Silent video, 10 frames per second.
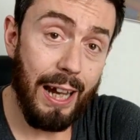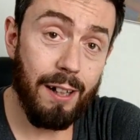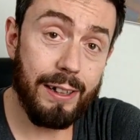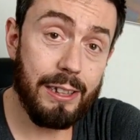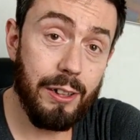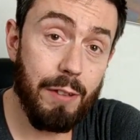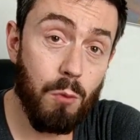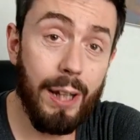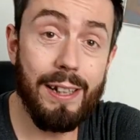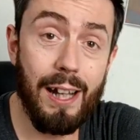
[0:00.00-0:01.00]
And I can tell
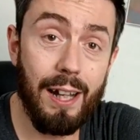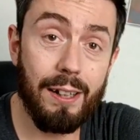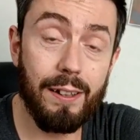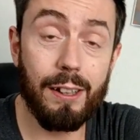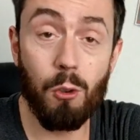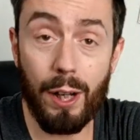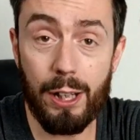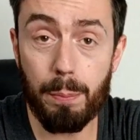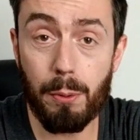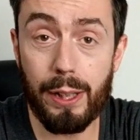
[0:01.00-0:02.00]
you right now that the
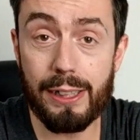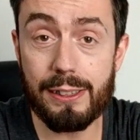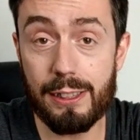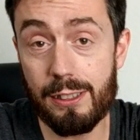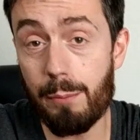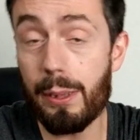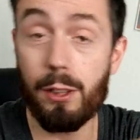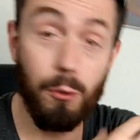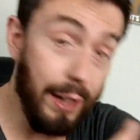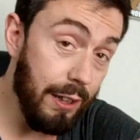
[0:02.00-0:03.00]
great operating system
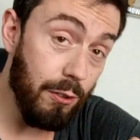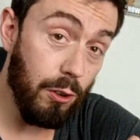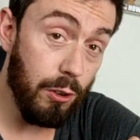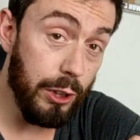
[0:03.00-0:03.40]
and the great